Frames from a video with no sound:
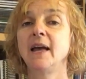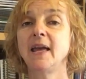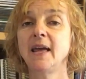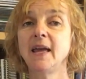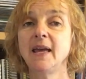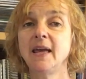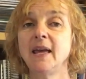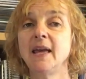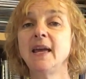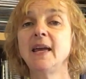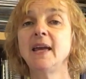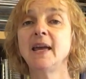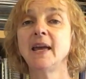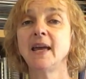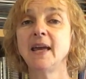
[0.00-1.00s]
E,
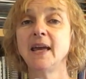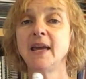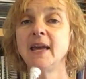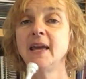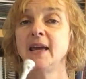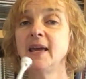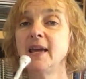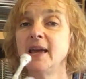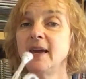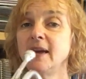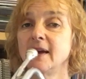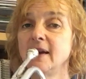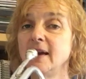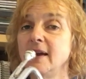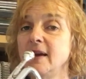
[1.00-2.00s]
E,
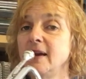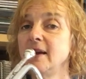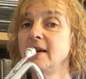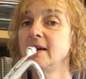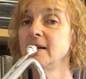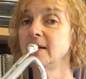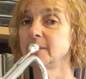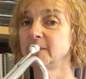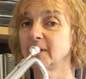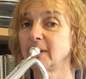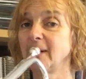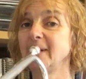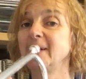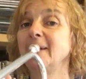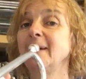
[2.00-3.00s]
E. Let's
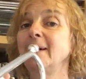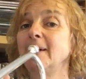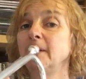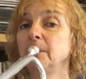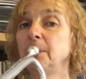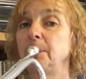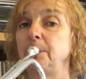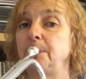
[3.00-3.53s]
tighten out.